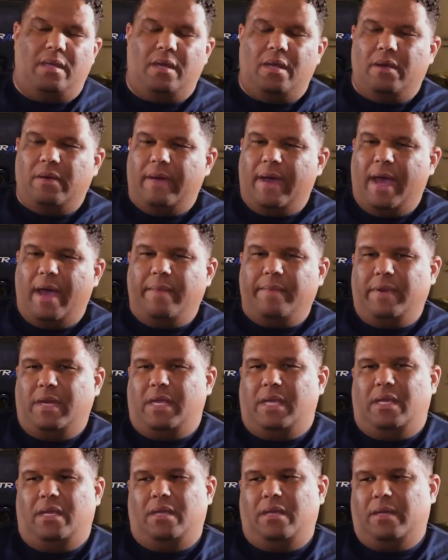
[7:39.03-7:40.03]
how
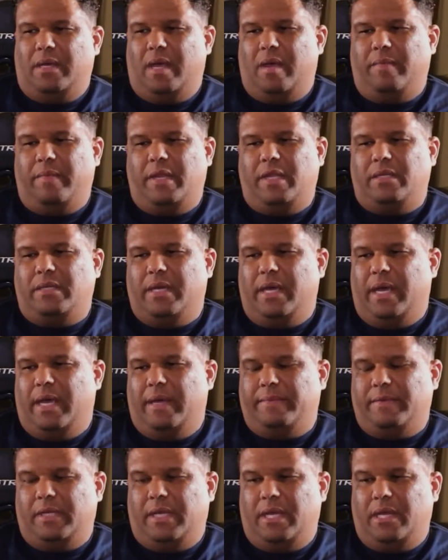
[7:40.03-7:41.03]
many
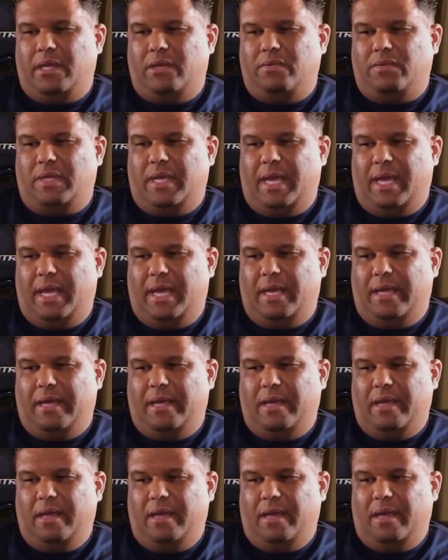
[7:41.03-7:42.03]
times can you take
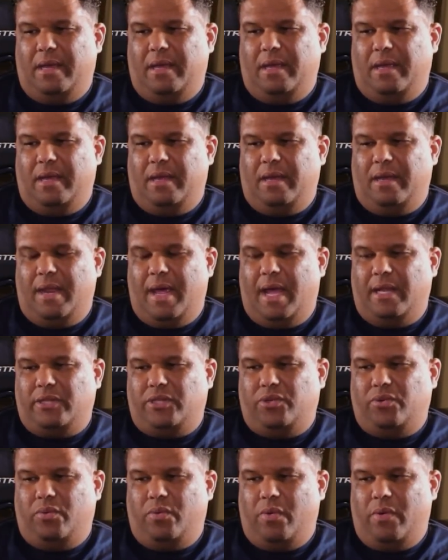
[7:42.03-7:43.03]
not
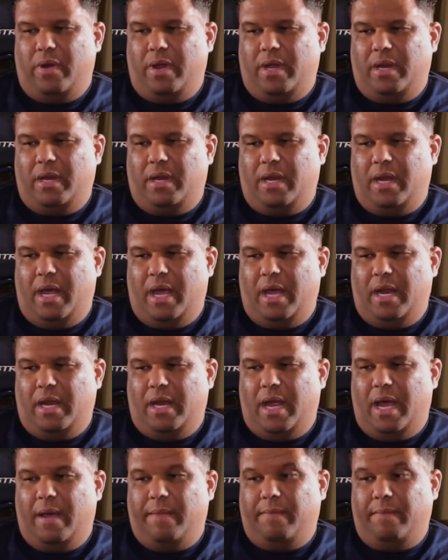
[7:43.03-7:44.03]
touring and
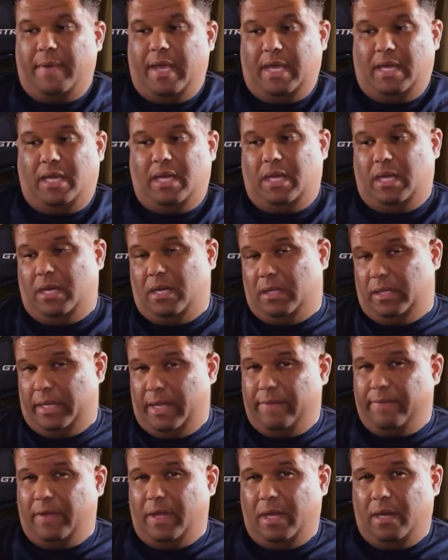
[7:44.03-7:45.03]
not making a
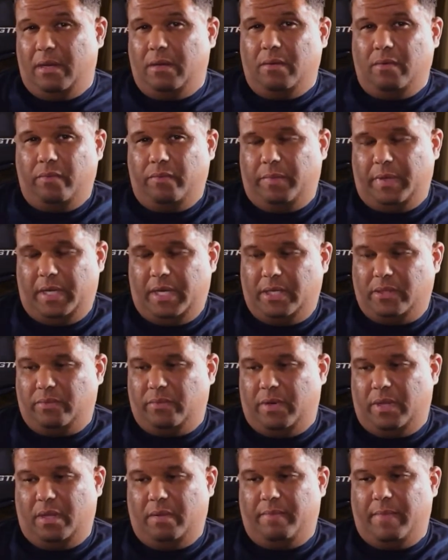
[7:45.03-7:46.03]
living because
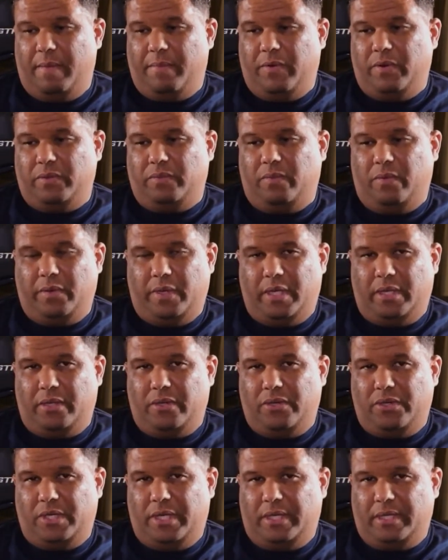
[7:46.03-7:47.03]
one of the members won't get
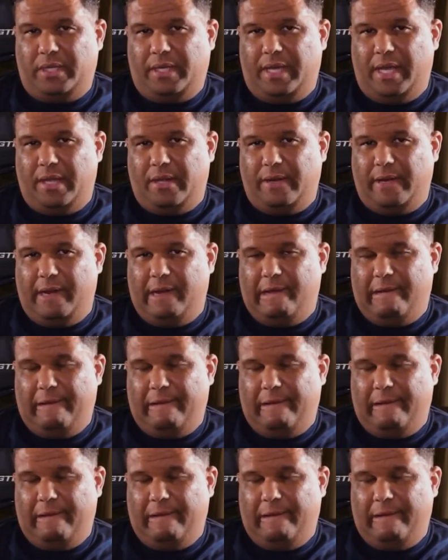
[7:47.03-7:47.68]
their shit together,